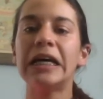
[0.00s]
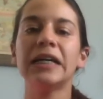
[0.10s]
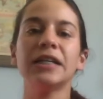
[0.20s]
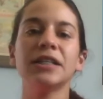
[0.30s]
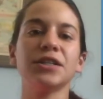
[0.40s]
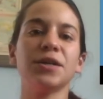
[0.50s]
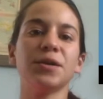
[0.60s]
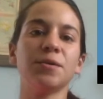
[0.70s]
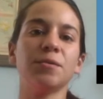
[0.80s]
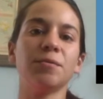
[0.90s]

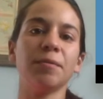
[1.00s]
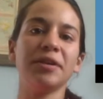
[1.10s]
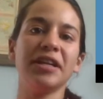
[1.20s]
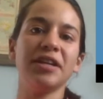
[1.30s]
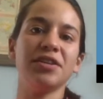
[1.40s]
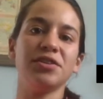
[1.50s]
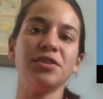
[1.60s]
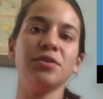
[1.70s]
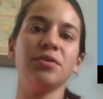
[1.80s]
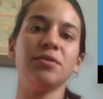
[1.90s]
So, what we need to
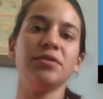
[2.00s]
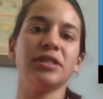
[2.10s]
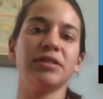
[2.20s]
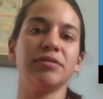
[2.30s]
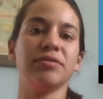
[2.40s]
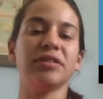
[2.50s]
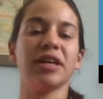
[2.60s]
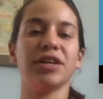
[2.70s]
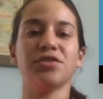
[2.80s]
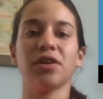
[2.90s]
do to
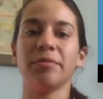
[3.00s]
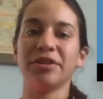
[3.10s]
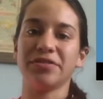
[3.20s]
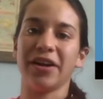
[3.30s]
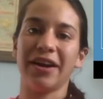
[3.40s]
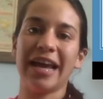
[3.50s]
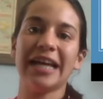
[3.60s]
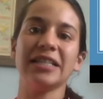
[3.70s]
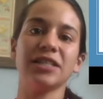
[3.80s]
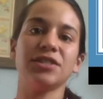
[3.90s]
study astronomy using our
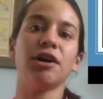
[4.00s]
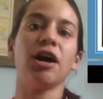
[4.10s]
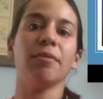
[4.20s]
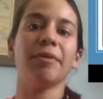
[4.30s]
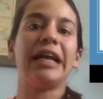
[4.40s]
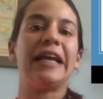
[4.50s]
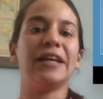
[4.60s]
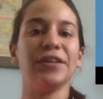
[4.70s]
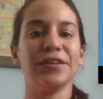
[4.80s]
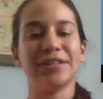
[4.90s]
hands is talk about
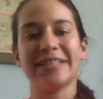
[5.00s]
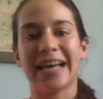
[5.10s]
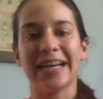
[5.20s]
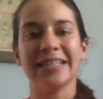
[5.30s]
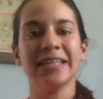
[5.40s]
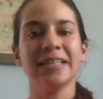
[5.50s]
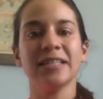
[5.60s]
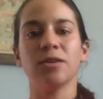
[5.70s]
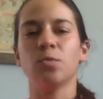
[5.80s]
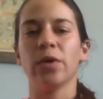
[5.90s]
angular sizes
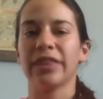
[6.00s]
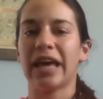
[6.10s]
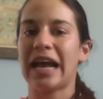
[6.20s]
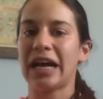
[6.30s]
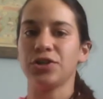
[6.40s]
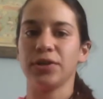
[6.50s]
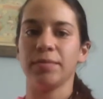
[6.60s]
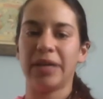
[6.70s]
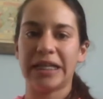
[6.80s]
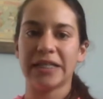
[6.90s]
and what that actually
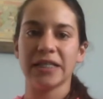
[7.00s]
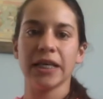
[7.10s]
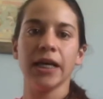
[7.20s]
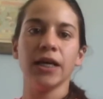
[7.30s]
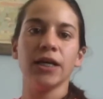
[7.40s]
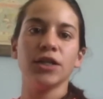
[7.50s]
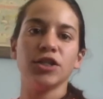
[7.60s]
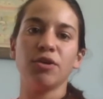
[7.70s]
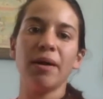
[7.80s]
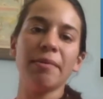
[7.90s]
means.
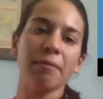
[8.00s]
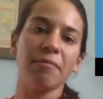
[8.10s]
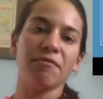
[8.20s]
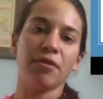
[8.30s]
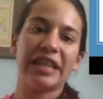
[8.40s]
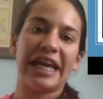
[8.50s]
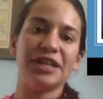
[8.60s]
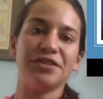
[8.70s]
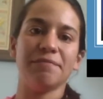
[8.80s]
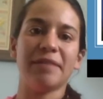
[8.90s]
So, way back before the
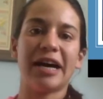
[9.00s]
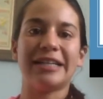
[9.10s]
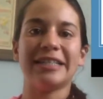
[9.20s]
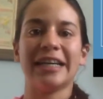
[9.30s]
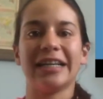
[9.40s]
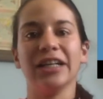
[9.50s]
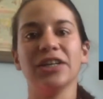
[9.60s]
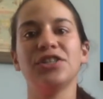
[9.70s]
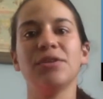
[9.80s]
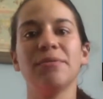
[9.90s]
age of modern
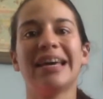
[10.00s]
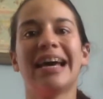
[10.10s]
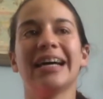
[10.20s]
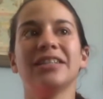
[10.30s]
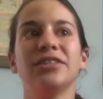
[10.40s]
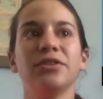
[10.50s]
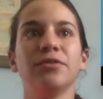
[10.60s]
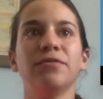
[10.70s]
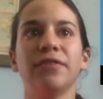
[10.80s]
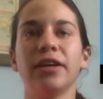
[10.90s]
technology, we had
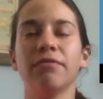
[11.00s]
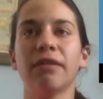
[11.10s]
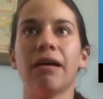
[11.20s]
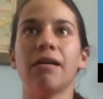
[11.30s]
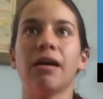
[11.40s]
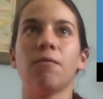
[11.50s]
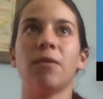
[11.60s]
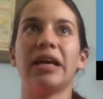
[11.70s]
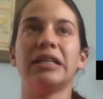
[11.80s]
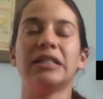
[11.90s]
to figure out
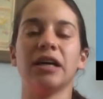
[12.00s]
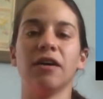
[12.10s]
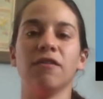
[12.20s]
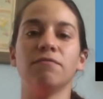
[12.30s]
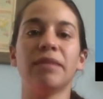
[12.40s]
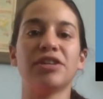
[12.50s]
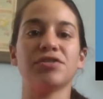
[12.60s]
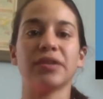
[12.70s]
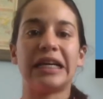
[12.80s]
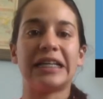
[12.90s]
ways of
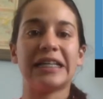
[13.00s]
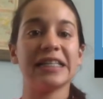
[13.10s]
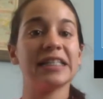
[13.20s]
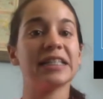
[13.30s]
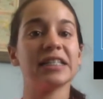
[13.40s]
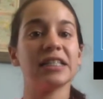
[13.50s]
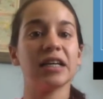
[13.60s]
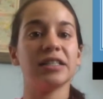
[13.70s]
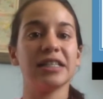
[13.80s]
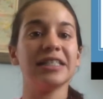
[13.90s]
measuring distance,
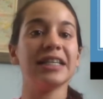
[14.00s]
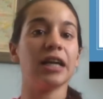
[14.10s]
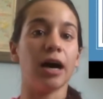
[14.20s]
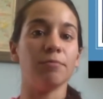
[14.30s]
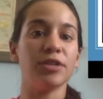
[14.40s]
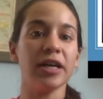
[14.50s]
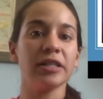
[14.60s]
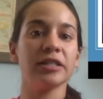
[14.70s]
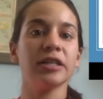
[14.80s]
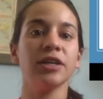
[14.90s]
distant
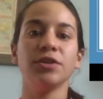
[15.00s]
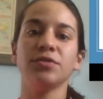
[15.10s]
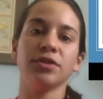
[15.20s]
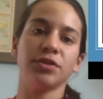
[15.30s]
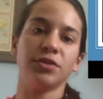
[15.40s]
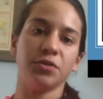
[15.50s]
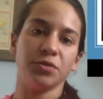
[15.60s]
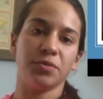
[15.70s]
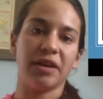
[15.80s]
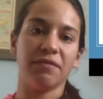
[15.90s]
objects using the
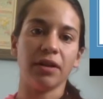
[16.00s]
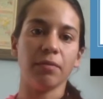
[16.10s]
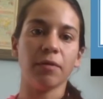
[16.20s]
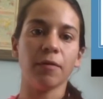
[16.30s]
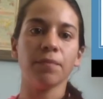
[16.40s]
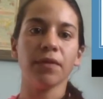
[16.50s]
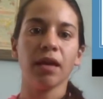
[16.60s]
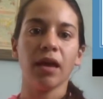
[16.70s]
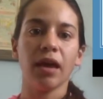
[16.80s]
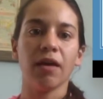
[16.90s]
tools we had available
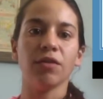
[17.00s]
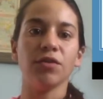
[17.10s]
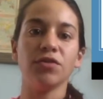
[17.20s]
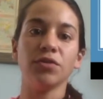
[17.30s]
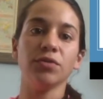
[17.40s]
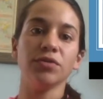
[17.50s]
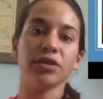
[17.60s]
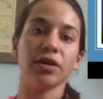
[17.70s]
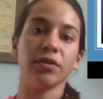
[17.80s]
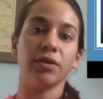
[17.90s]
and those tools
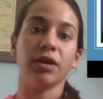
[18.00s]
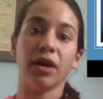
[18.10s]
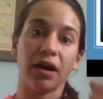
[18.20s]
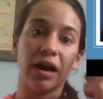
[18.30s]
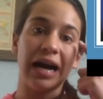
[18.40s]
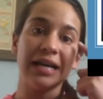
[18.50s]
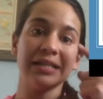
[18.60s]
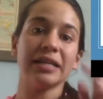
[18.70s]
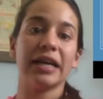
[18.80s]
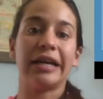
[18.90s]
included our
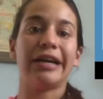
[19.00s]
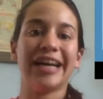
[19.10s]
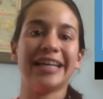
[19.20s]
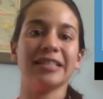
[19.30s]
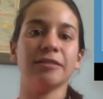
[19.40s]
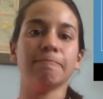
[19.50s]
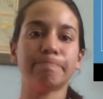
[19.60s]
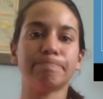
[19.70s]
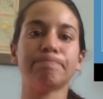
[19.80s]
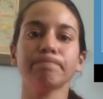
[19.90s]
eyes and our hands.
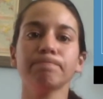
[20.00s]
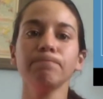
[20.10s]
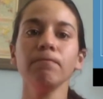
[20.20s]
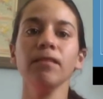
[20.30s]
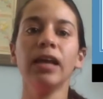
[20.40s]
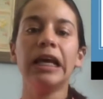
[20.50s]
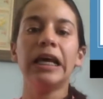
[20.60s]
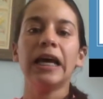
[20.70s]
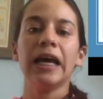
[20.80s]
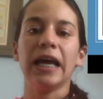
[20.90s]

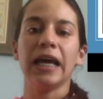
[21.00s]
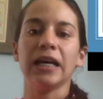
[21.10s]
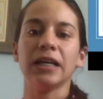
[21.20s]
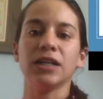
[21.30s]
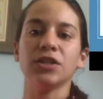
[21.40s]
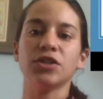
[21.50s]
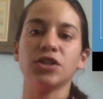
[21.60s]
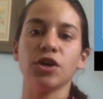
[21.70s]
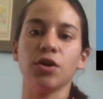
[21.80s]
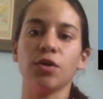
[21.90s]
And
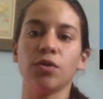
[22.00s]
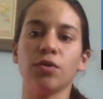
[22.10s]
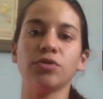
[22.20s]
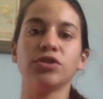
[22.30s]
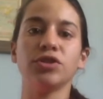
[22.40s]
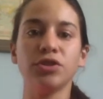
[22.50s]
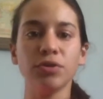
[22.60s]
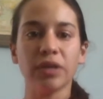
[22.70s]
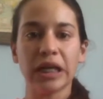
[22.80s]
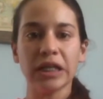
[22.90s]
so to
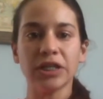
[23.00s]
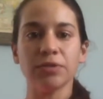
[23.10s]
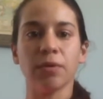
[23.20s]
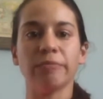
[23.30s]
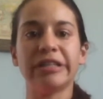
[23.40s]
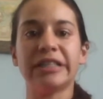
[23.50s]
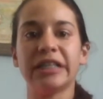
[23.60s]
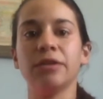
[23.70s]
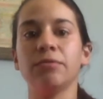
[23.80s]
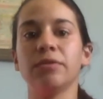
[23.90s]
do this, what we
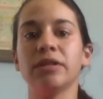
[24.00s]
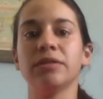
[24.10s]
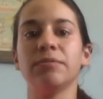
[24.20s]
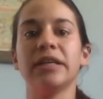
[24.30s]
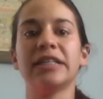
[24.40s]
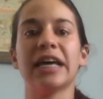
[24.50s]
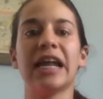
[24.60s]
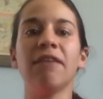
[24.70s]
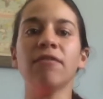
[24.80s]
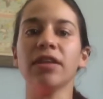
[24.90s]
did was we said
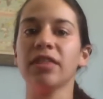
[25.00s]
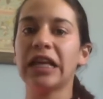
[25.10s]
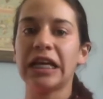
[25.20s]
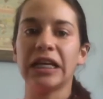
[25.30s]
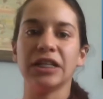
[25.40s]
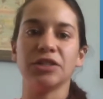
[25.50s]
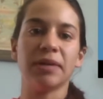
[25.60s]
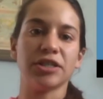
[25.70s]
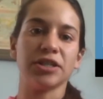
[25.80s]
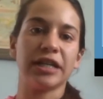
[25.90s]
everything is
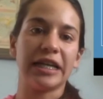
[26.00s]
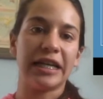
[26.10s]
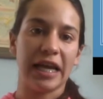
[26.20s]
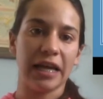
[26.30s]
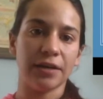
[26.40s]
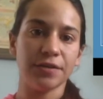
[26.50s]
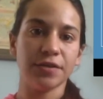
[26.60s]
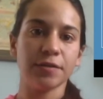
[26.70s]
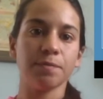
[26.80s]
measured in angles.